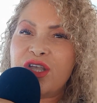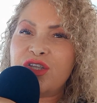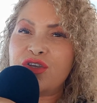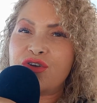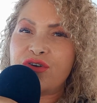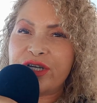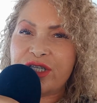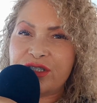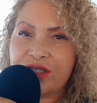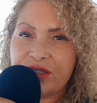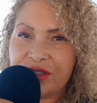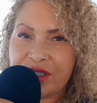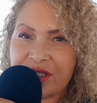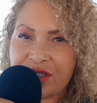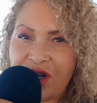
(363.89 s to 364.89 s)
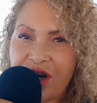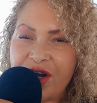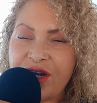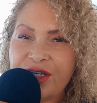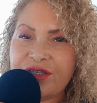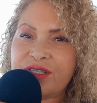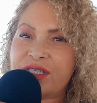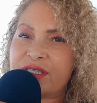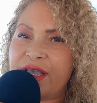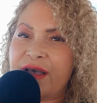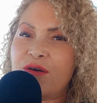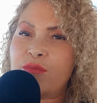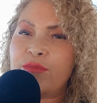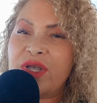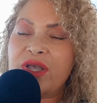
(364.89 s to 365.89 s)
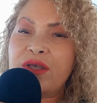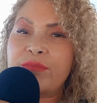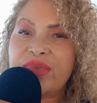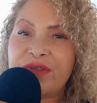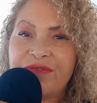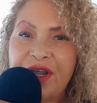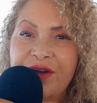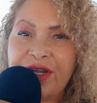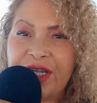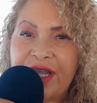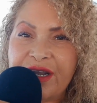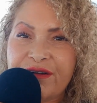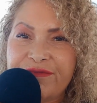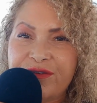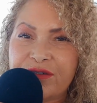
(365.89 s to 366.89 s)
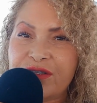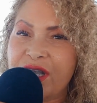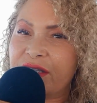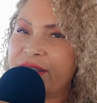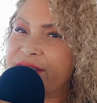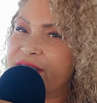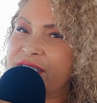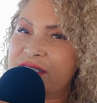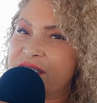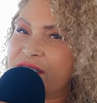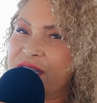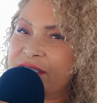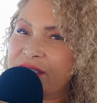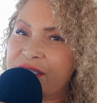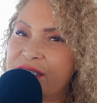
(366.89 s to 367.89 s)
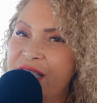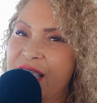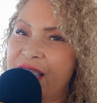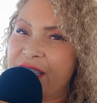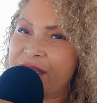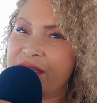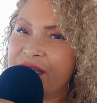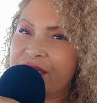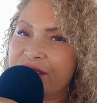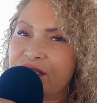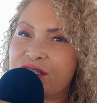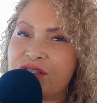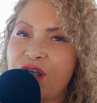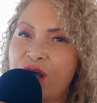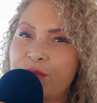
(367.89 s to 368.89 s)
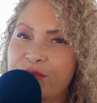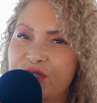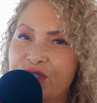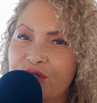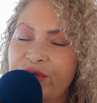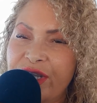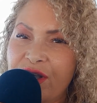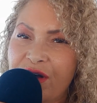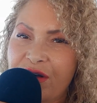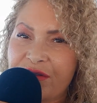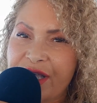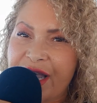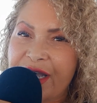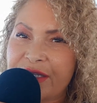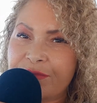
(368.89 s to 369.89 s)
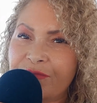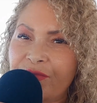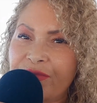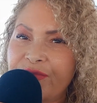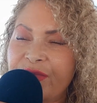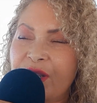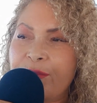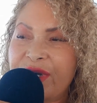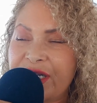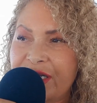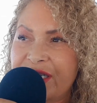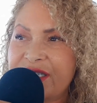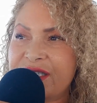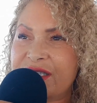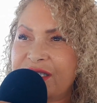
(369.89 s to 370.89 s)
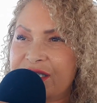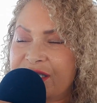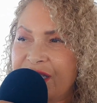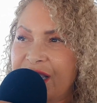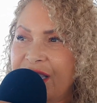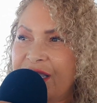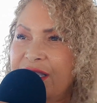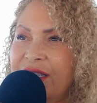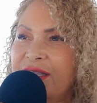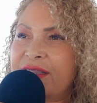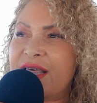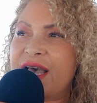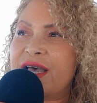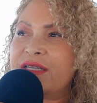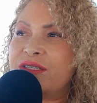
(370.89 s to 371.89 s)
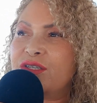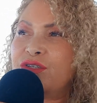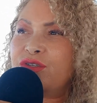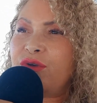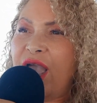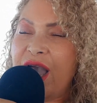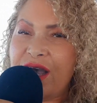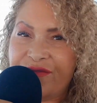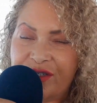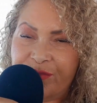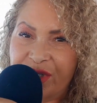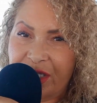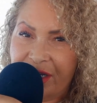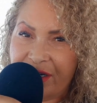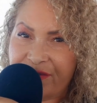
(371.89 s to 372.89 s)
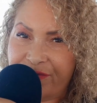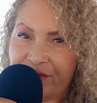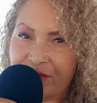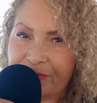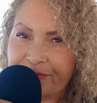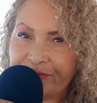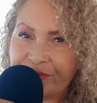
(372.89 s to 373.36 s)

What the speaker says: You're going to scar your scalp. Be very careful. Now, this is not to say to stop doing all that, but it is to say that you have to be careful.